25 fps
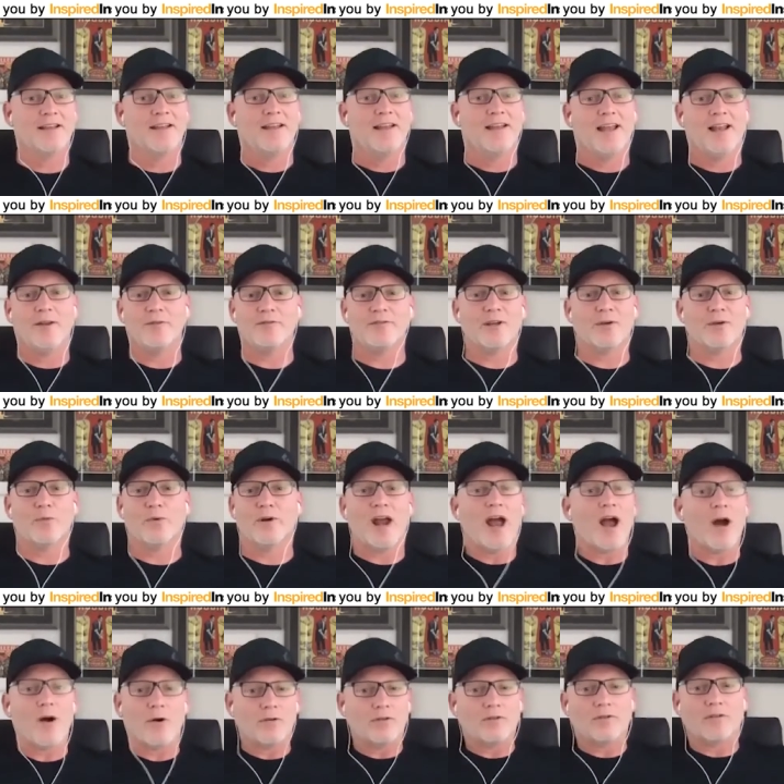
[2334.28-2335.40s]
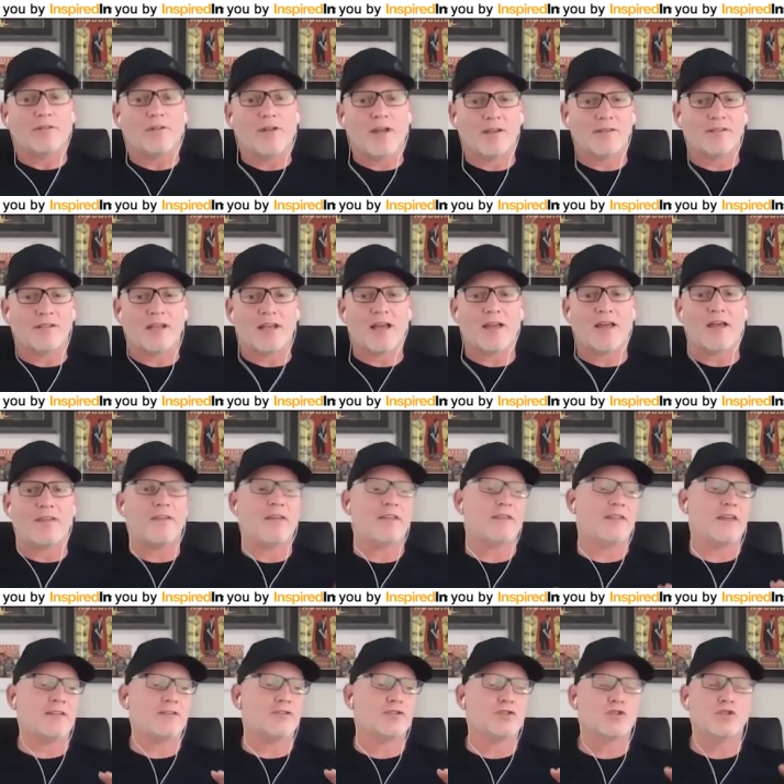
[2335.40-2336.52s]
And I was like, we're out. I was like,
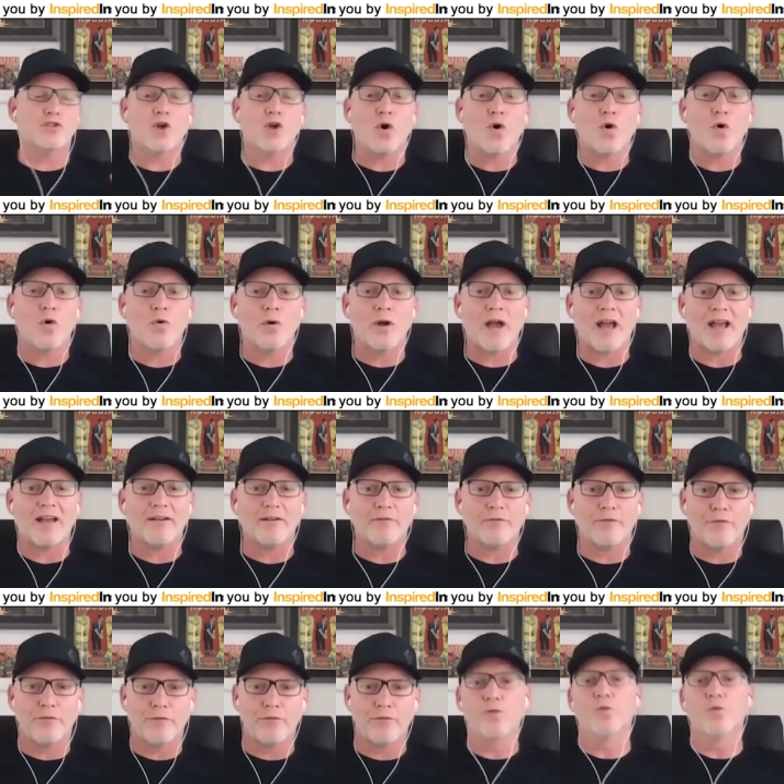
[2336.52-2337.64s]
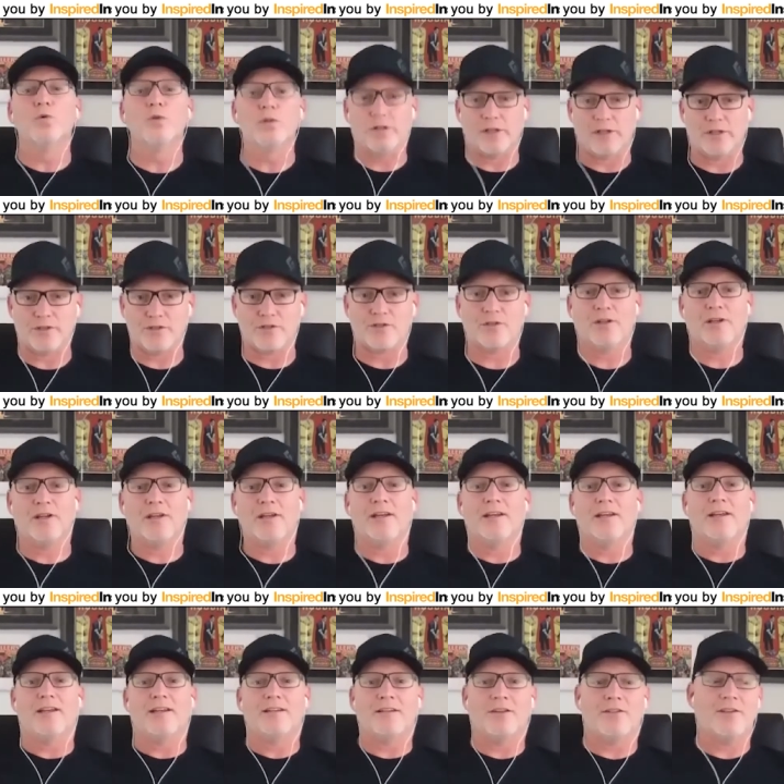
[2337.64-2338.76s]
that's so foolish
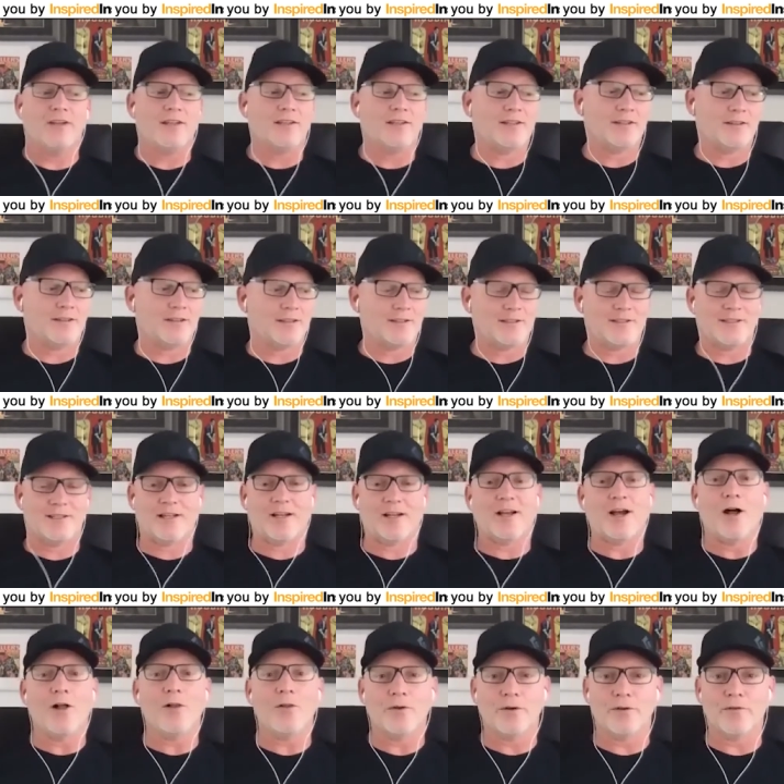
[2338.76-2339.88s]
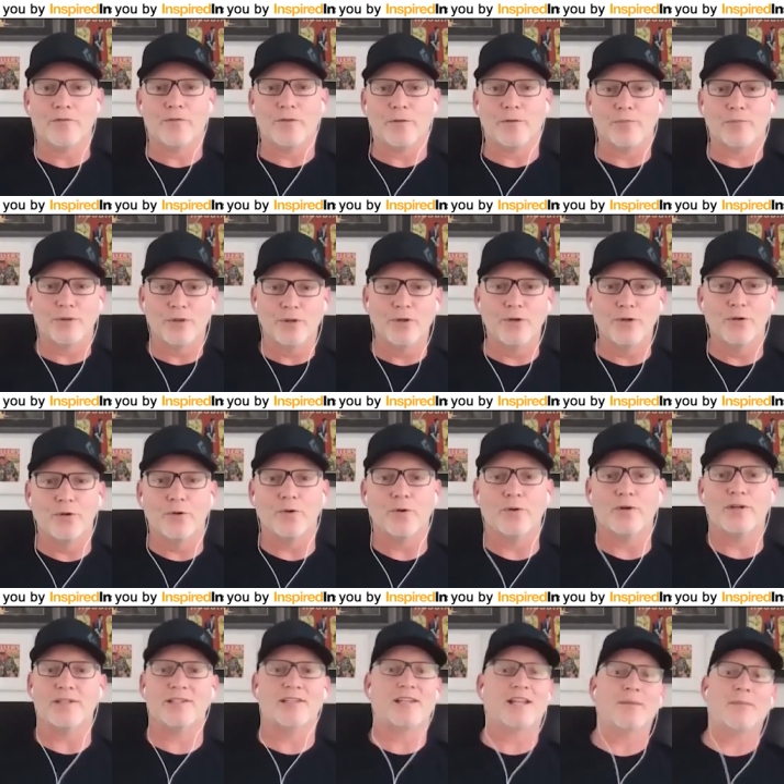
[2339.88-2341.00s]
to think that it's the color of the blue
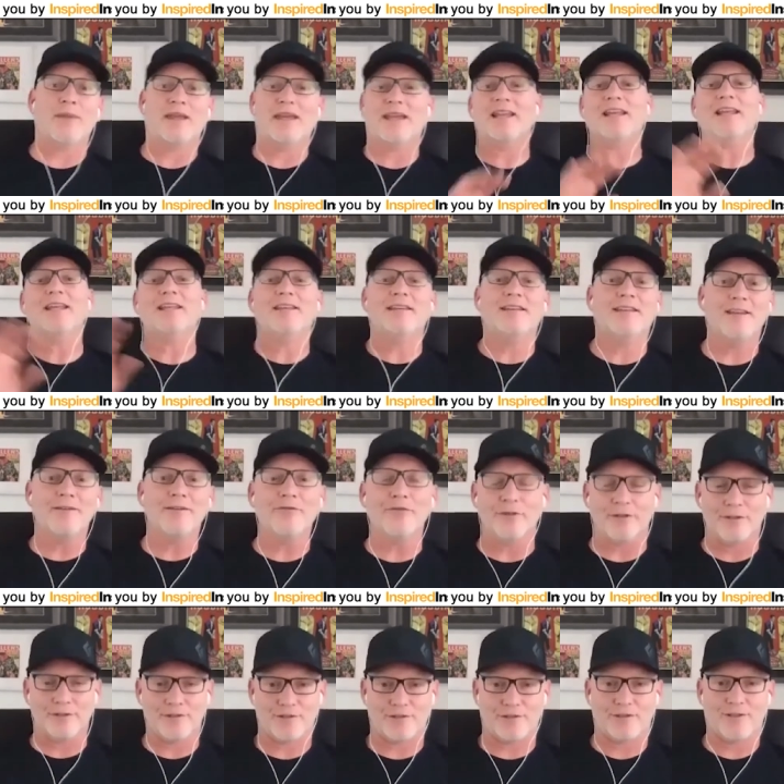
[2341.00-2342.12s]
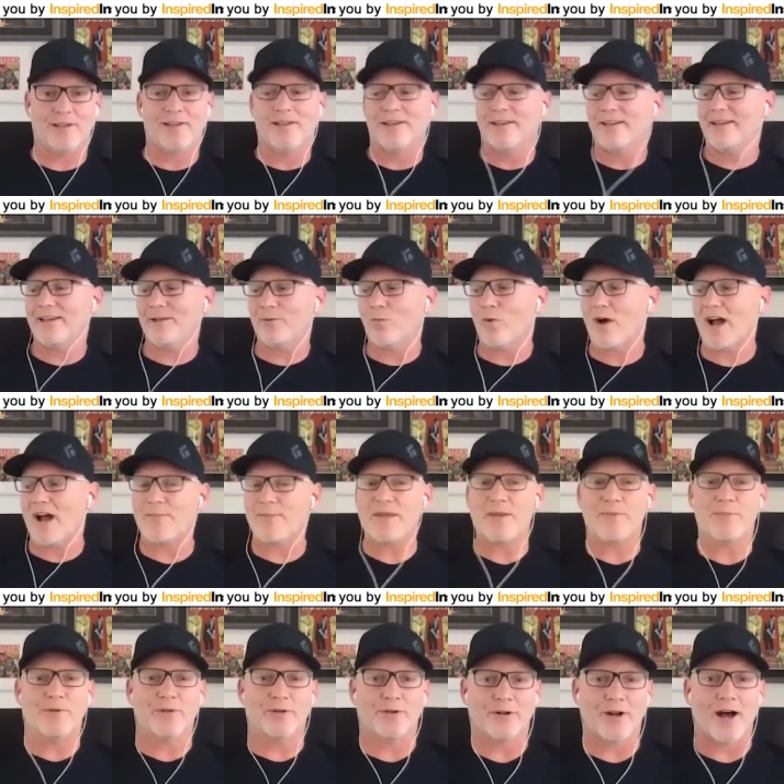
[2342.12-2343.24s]
is going to make any difference in why
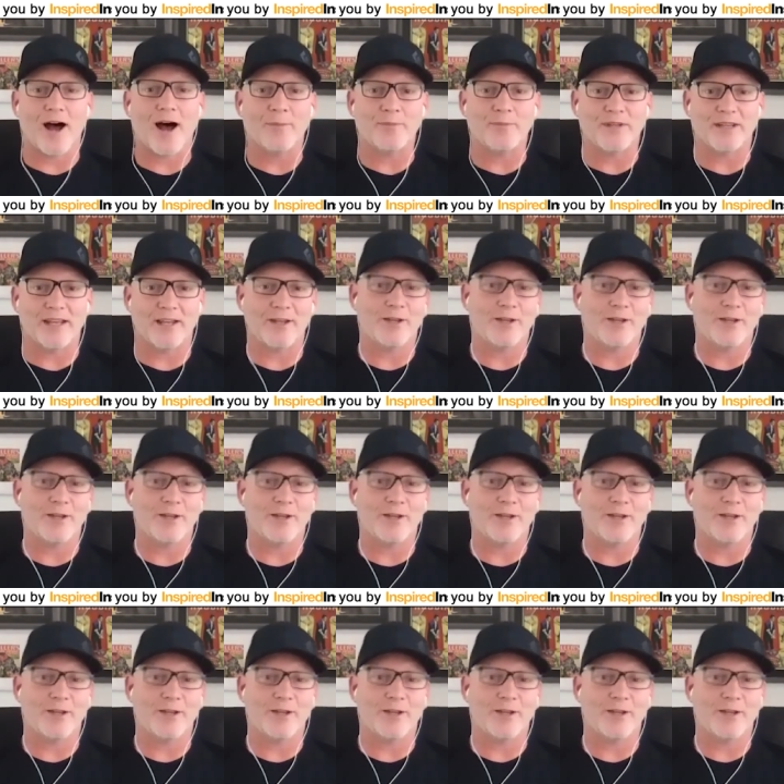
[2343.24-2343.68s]
people are opting.